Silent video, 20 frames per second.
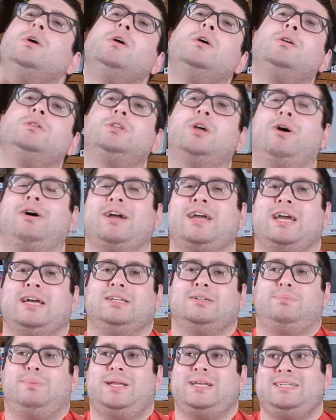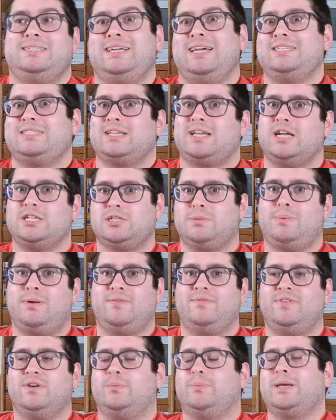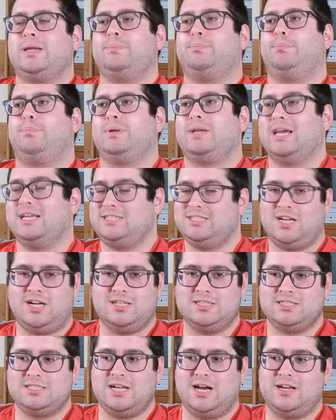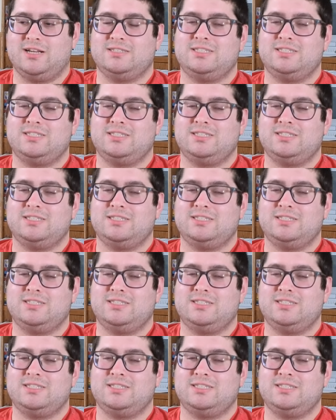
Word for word: So I get plenty of days to catch up on filming and get tons done.